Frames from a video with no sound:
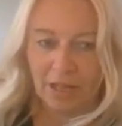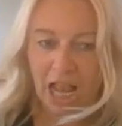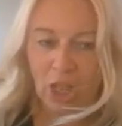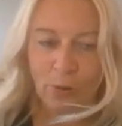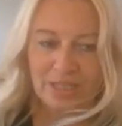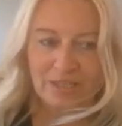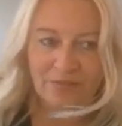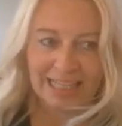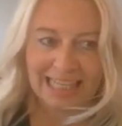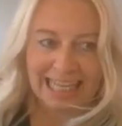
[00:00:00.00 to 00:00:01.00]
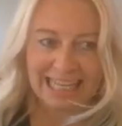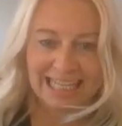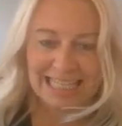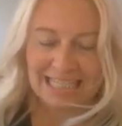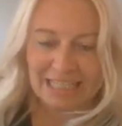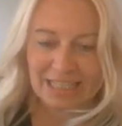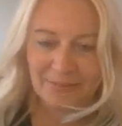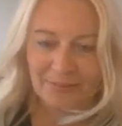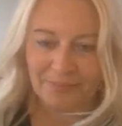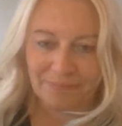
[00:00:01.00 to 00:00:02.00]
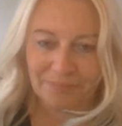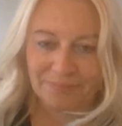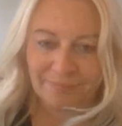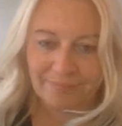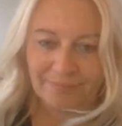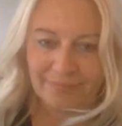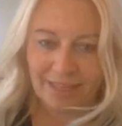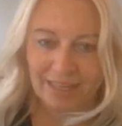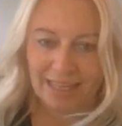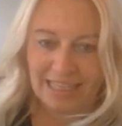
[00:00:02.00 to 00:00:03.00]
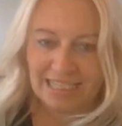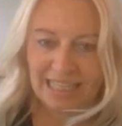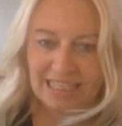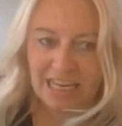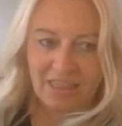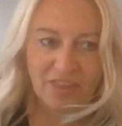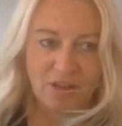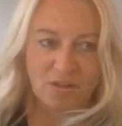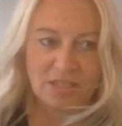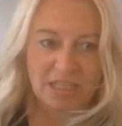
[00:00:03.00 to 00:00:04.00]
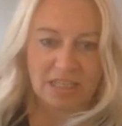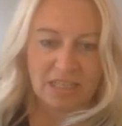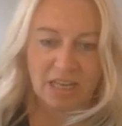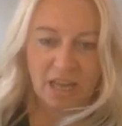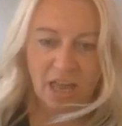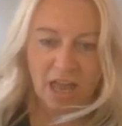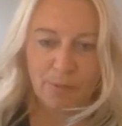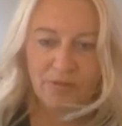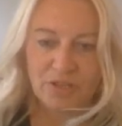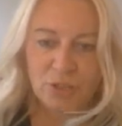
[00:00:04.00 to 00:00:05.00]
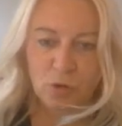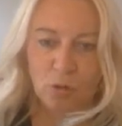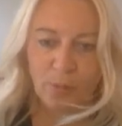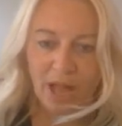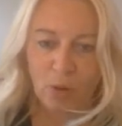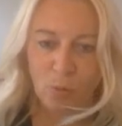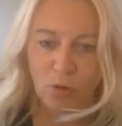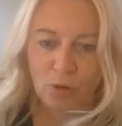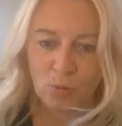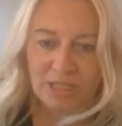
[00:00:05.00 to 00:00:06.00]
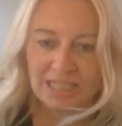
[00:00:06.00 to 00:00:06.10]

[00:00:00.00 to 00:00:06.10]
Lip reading: Lots of clicks, 16,000. But if I scroll back, what you will